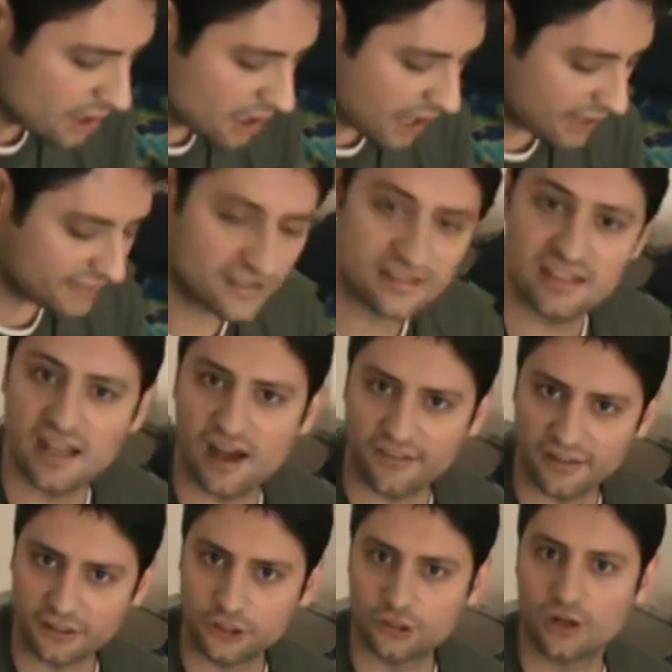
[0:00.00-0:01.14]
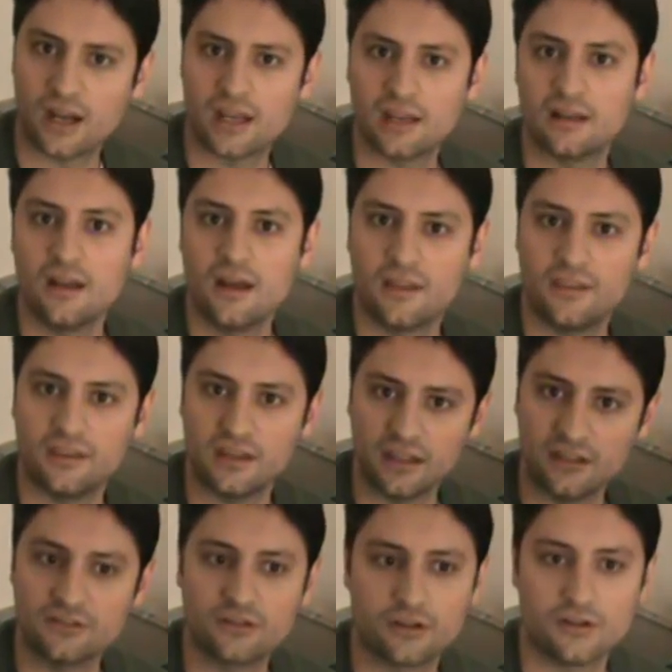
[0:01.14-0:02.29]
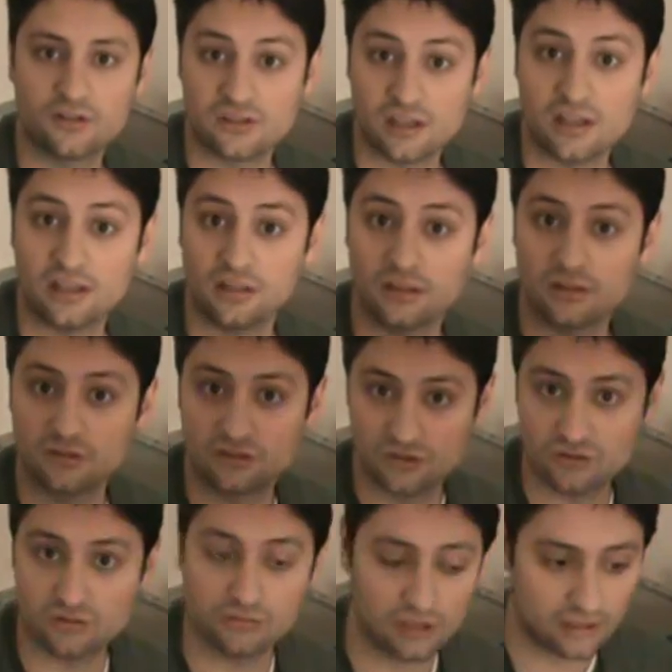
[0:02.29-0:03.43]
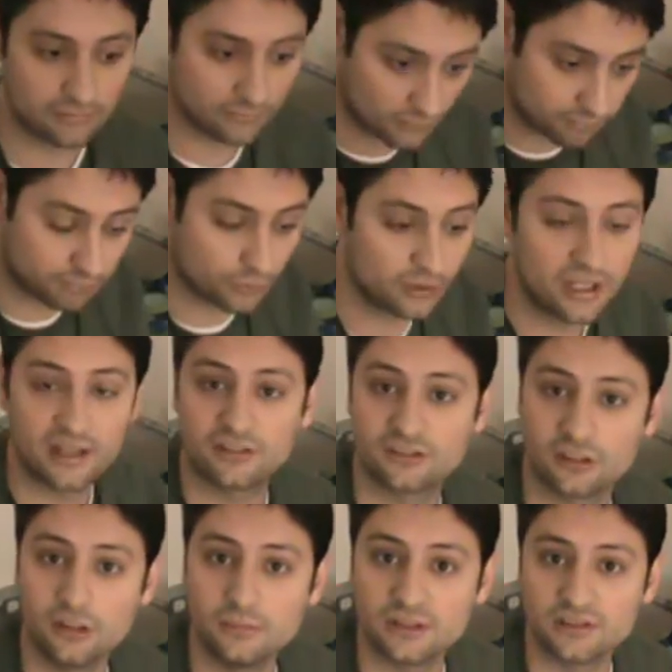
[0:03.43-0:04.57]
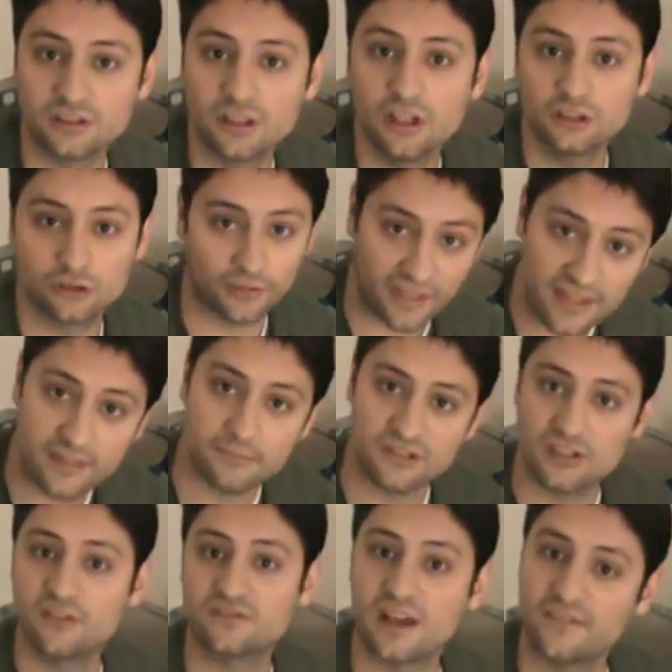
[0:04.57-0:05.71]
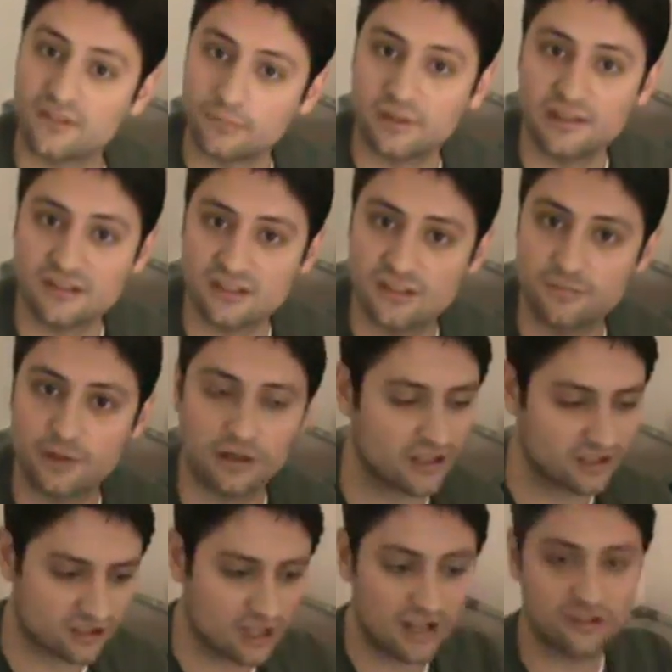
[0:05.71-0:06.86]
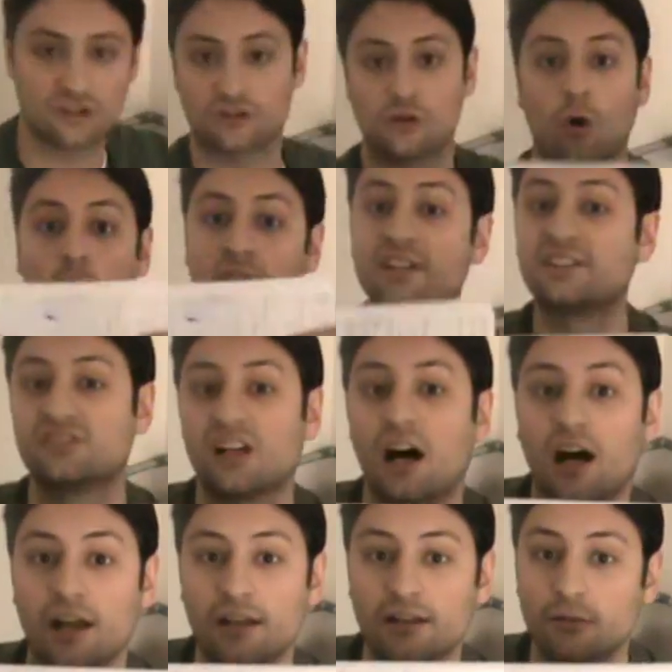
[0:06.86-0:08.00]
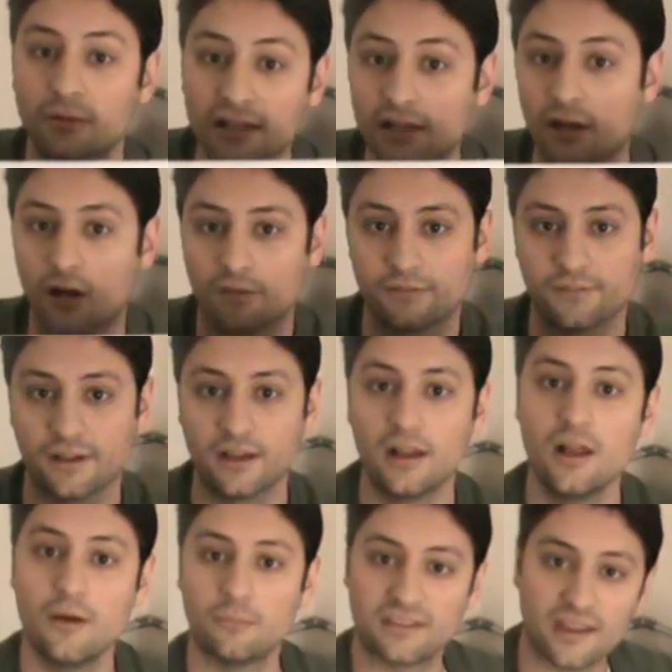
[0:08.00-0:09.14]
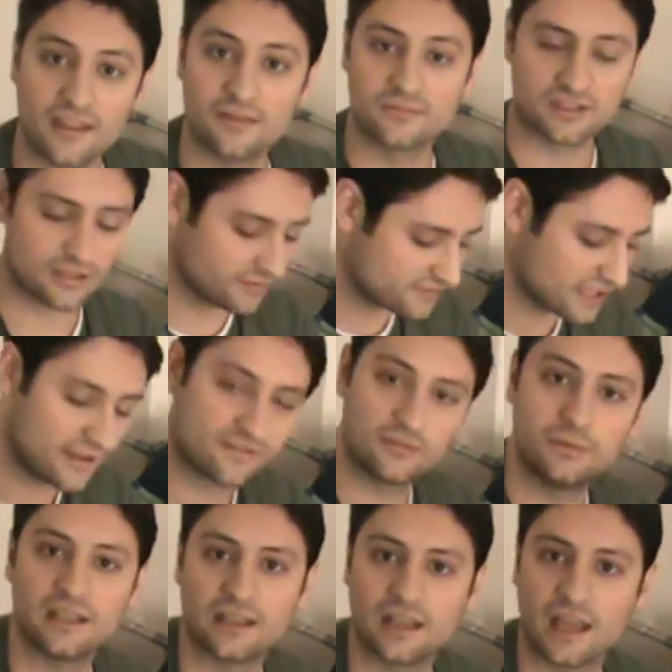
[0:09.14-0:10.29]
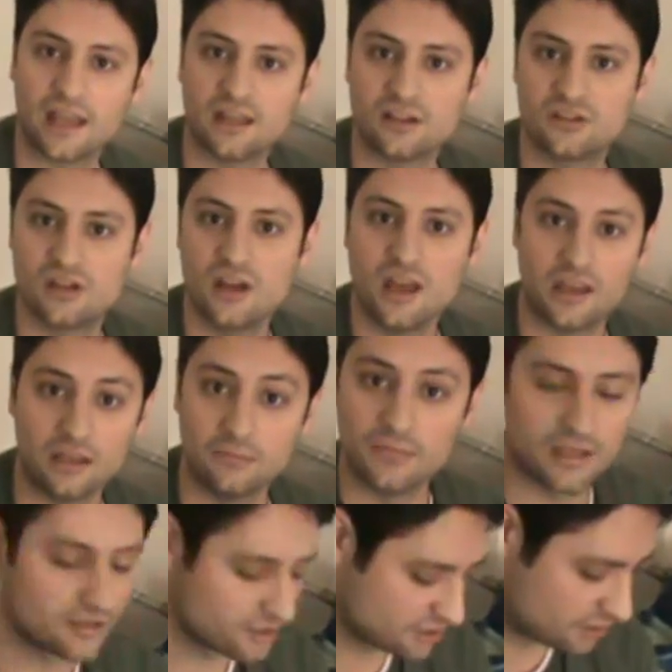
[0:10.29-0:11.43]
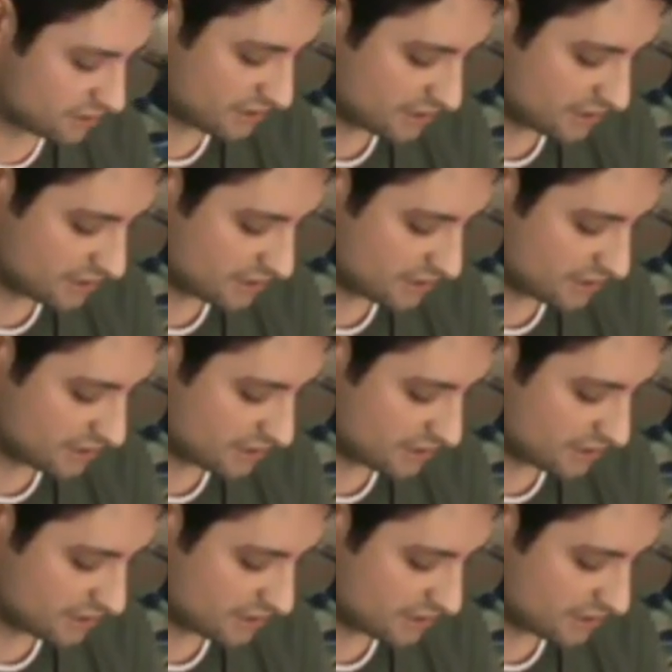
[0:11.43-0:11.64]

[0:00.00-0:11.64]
And it's neat how they train the interns in creating sermons, so they themselves have to be in the Spirit. It's not just holding a sign and reading off of it, but they themselves have to be engaged in ministry.